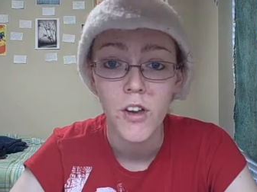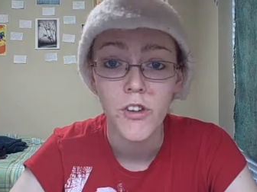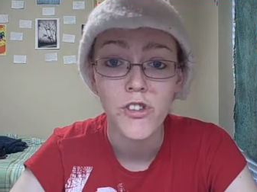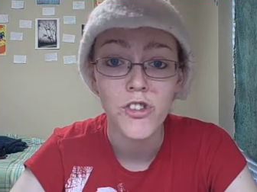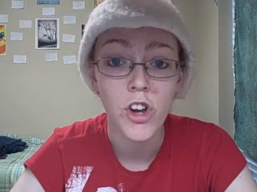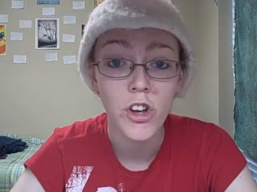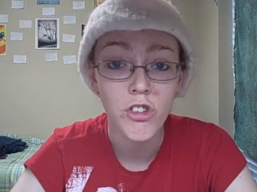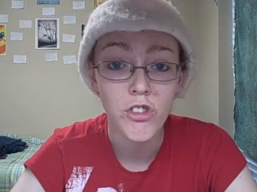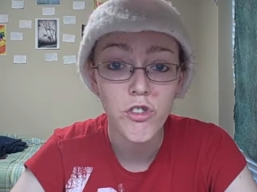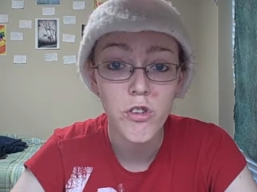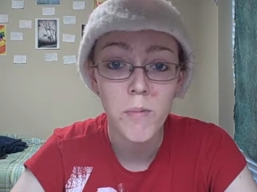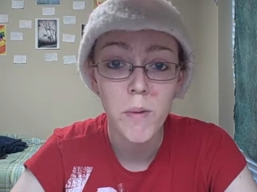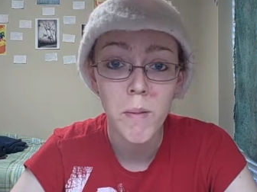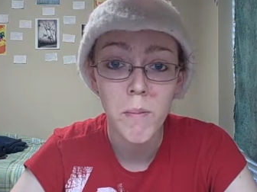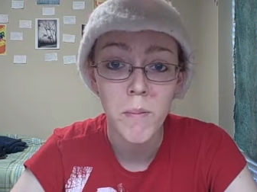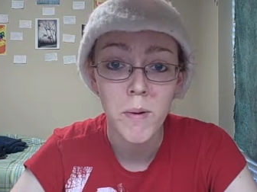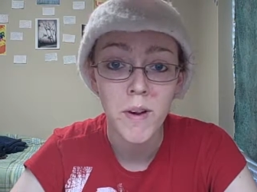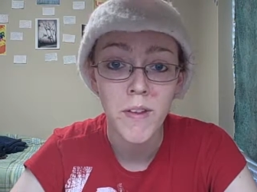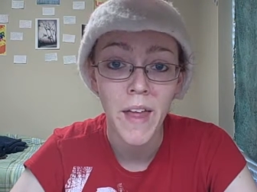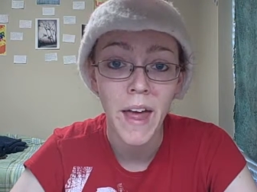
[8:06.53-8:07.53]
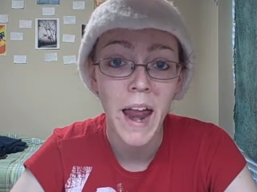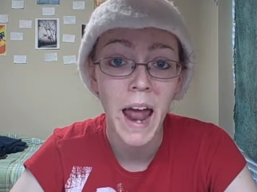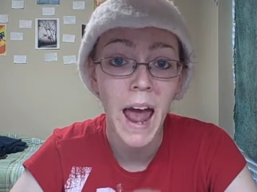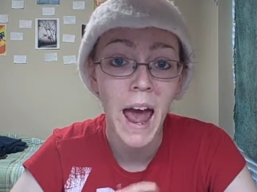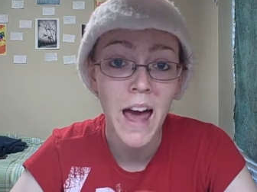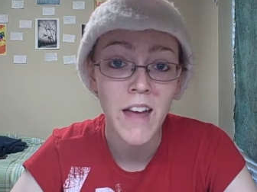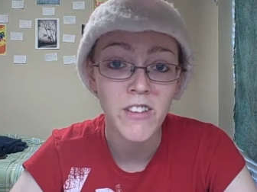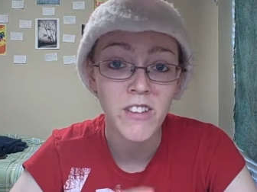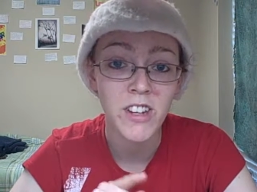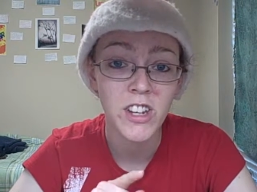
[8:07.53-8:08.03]
Just remember that
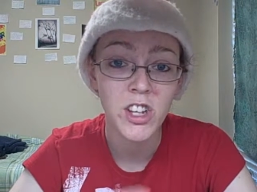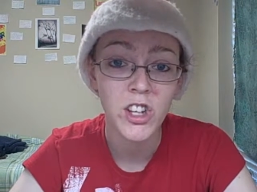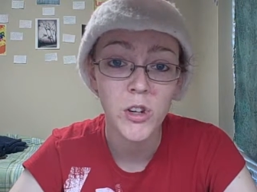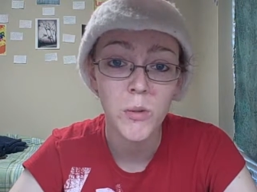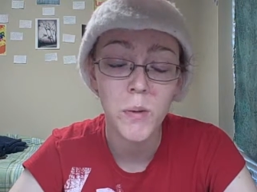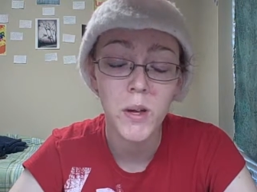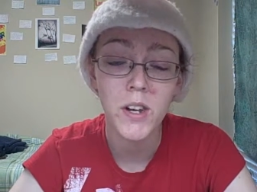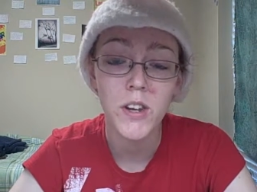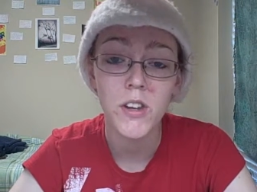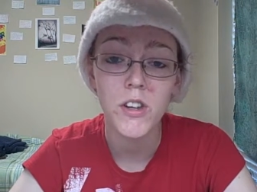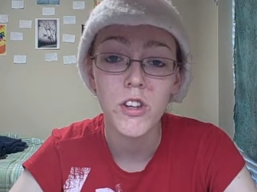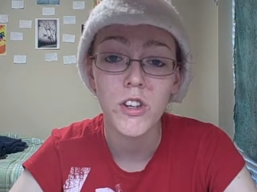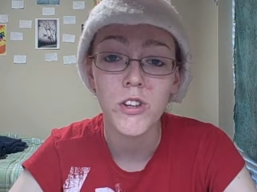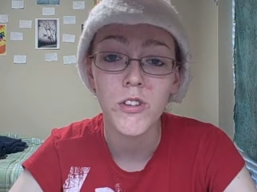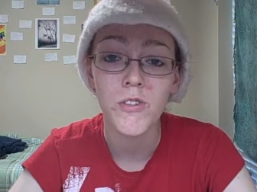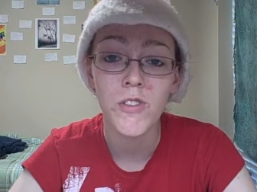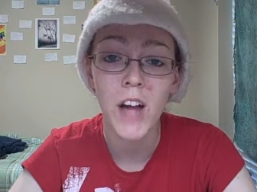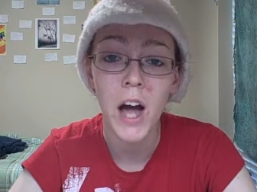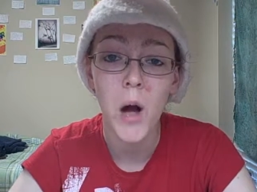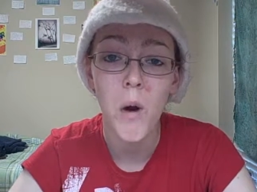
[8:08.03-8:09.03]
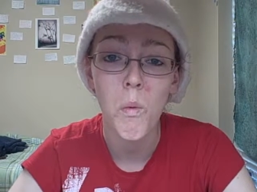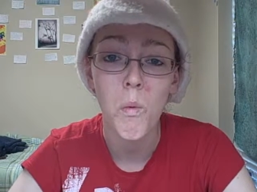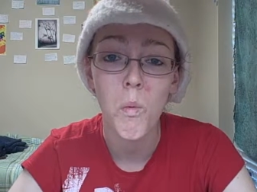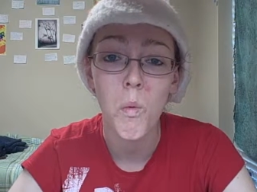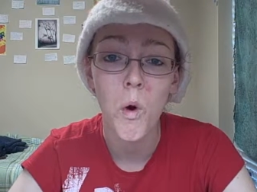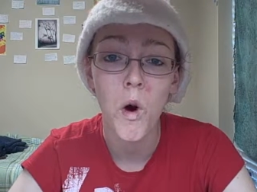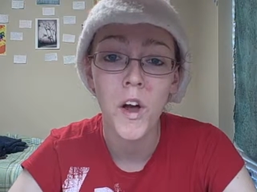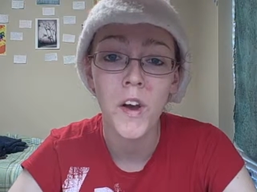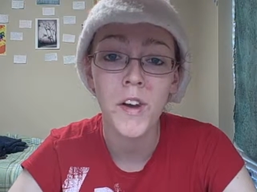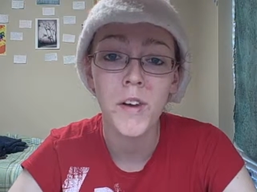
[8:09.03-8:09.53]
as a human, you've got
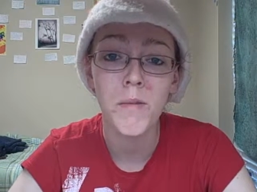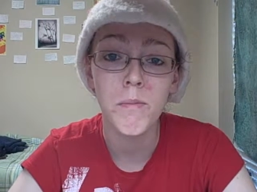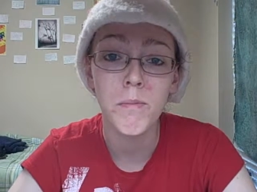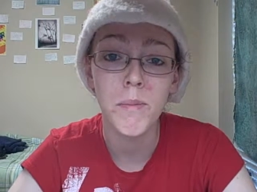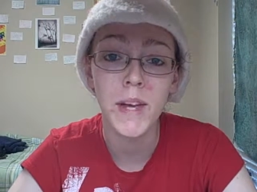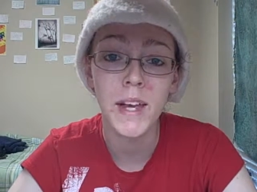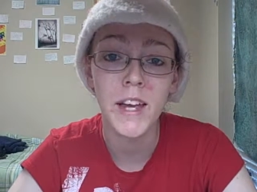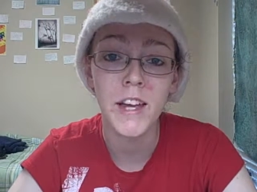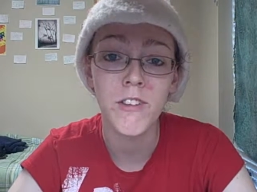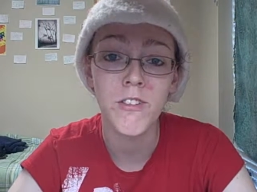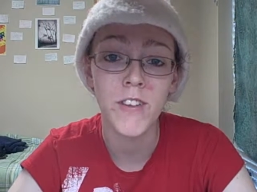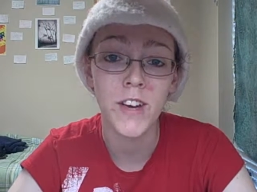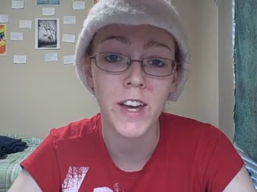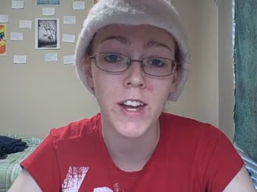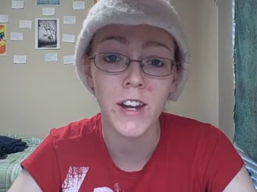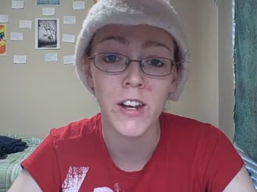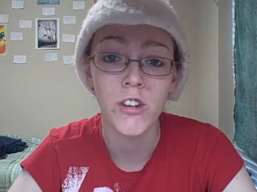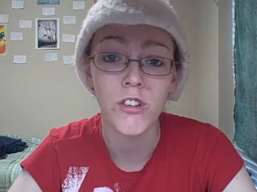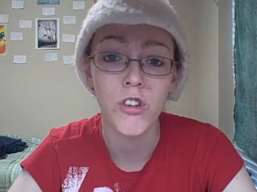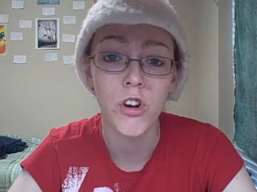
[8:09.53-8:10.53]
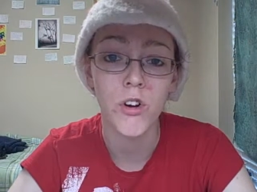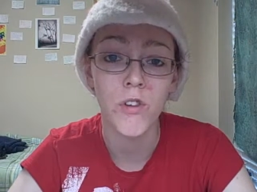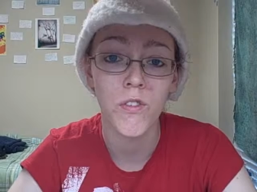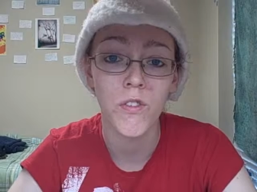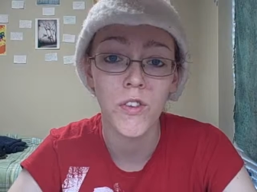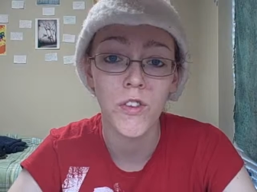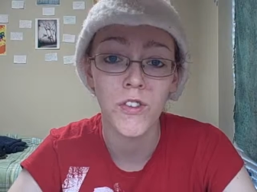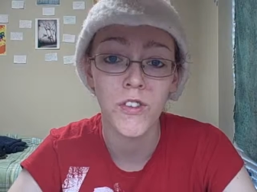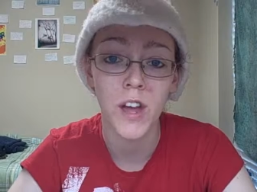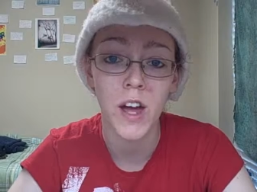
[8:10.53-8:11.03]
one big advantage
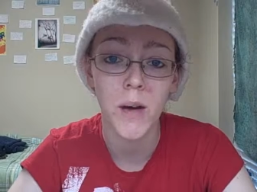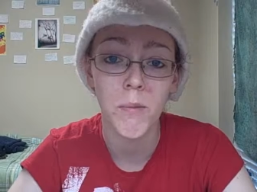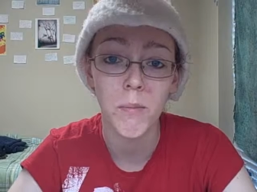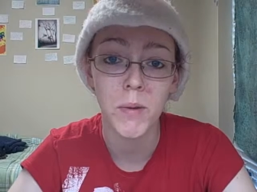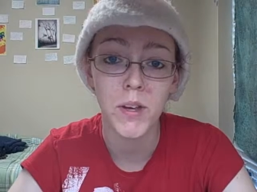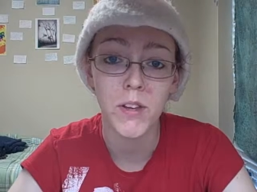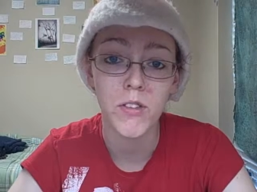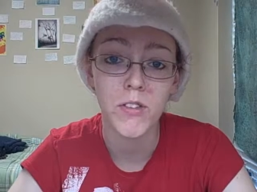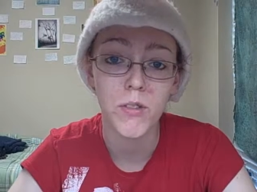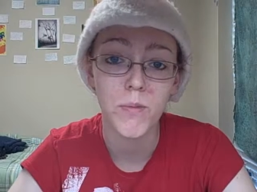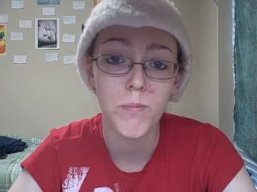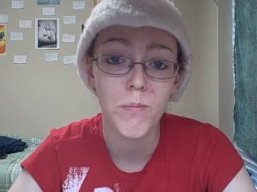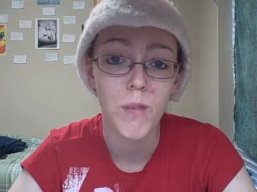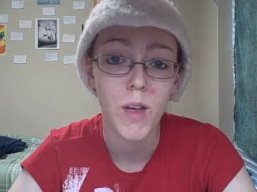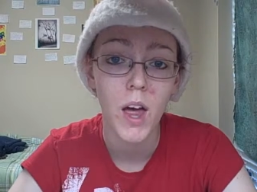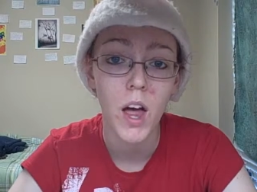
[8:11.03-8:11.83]
over the zombies